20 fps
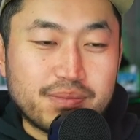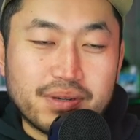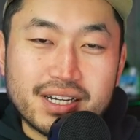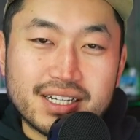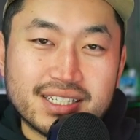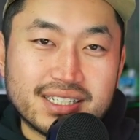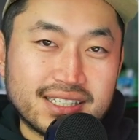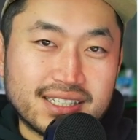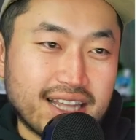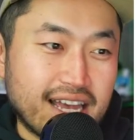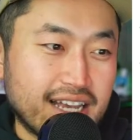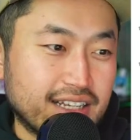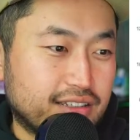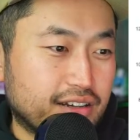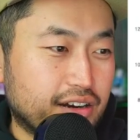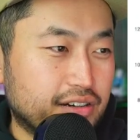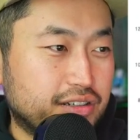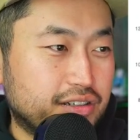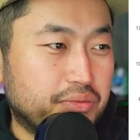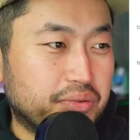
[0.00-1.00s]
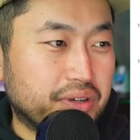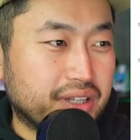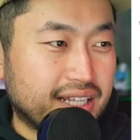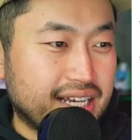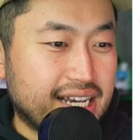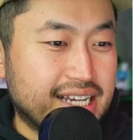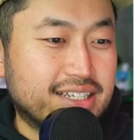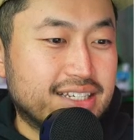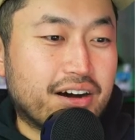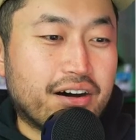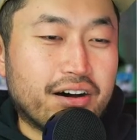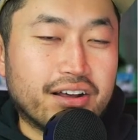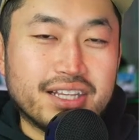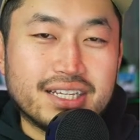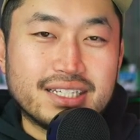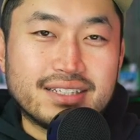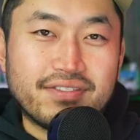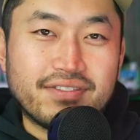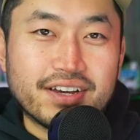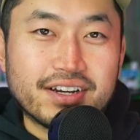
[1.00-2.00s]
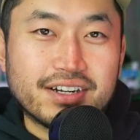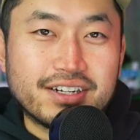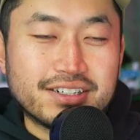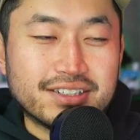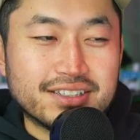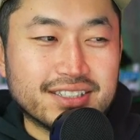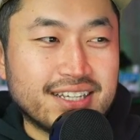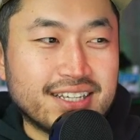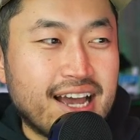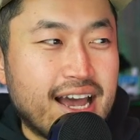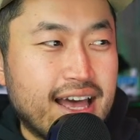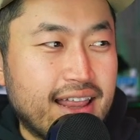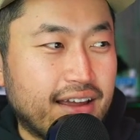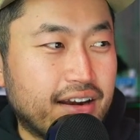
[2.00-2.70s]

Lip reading: because they start to release all these vehicles